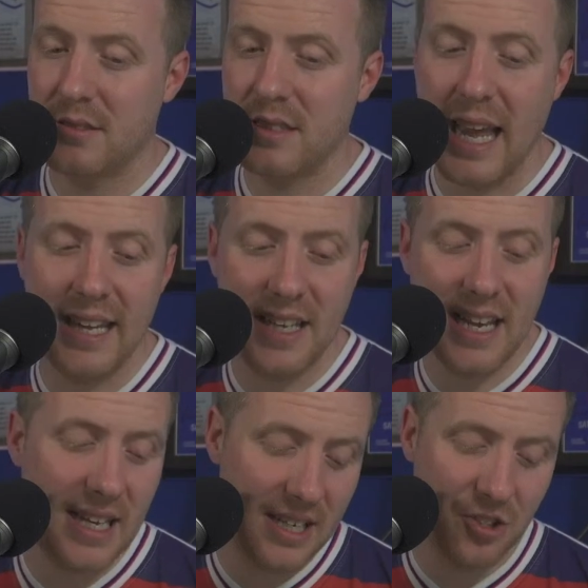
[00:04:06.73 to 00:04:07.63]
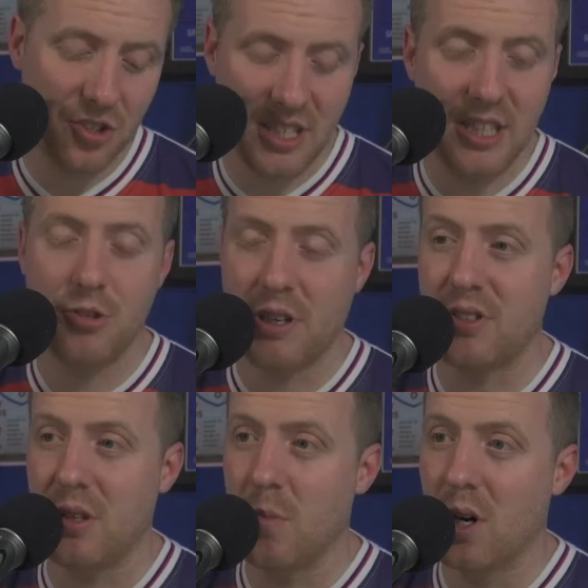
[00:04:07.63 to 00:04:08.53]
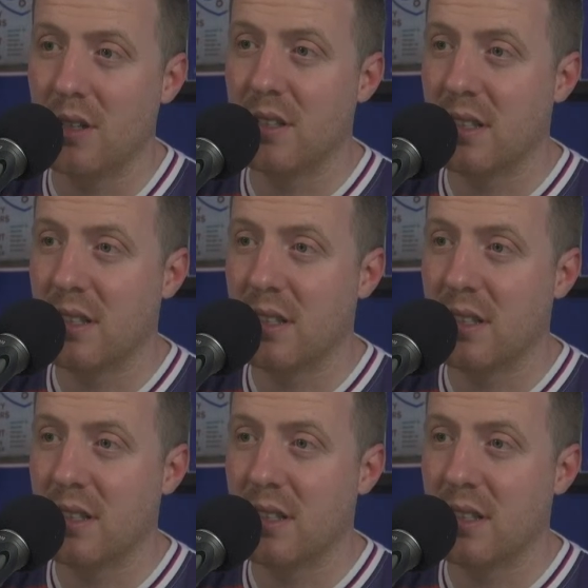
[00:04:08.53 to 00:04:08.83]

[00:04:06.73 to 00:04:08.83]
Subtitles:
it's just an interesting one.